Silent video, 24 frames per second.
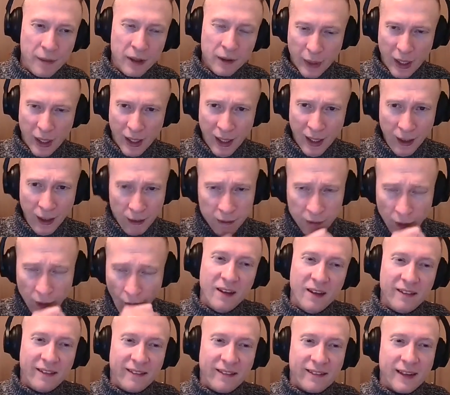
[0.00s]
But
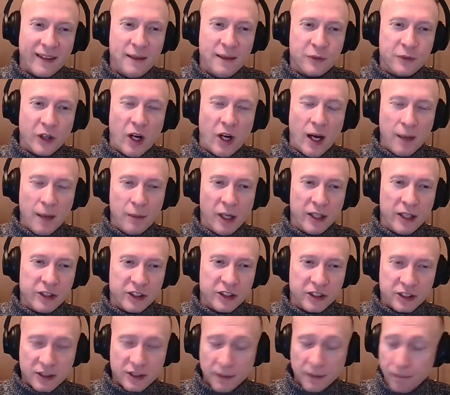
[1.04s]
at the same time, like
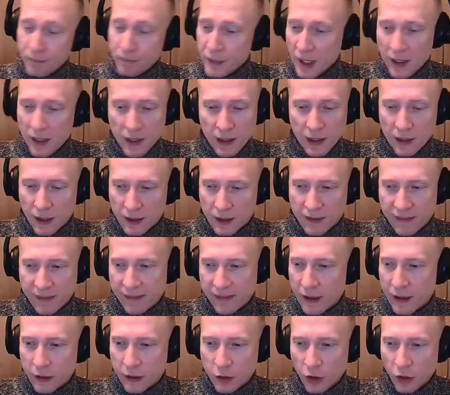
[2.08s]
I
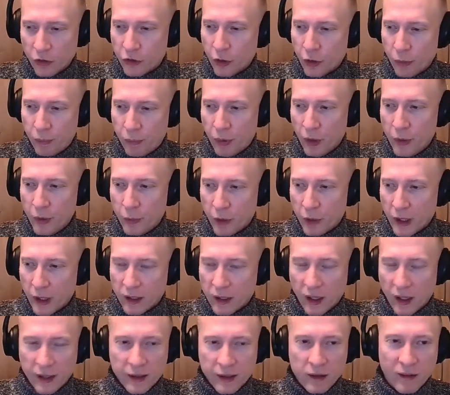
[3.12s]
said, I got to the point where it
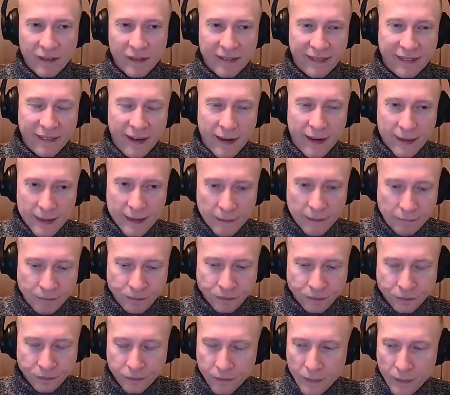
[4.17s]
kind of got stuck.
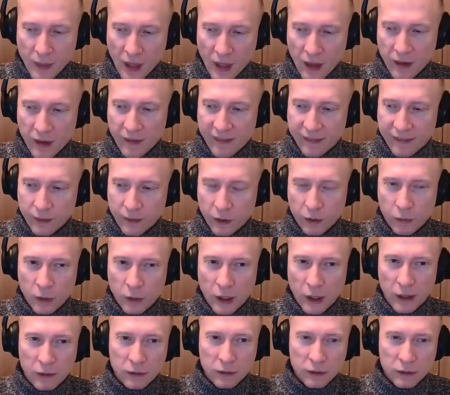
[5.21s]
And I thought,
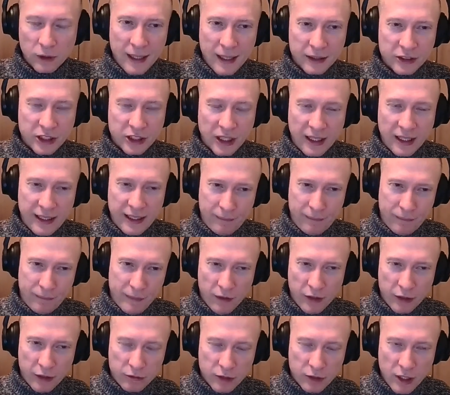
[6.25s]
well, actually,
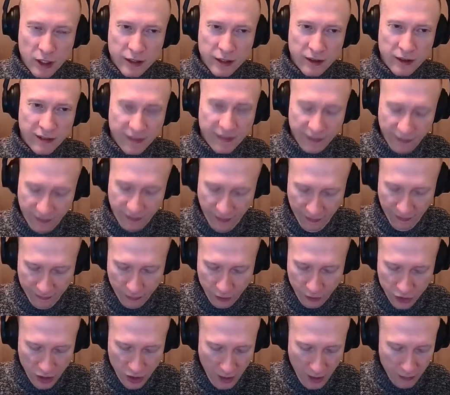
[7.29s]
I've had really good success
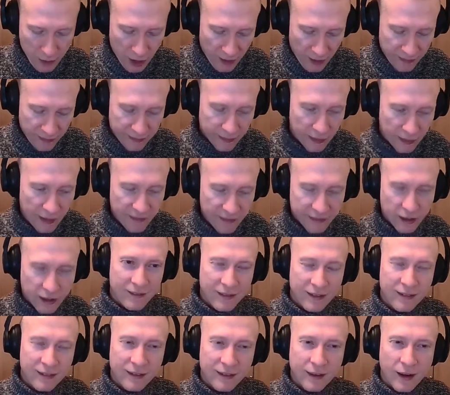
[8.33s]
with Gemini, so let's give
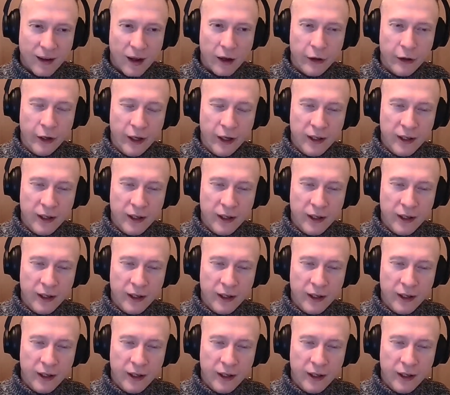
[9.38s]
this a go.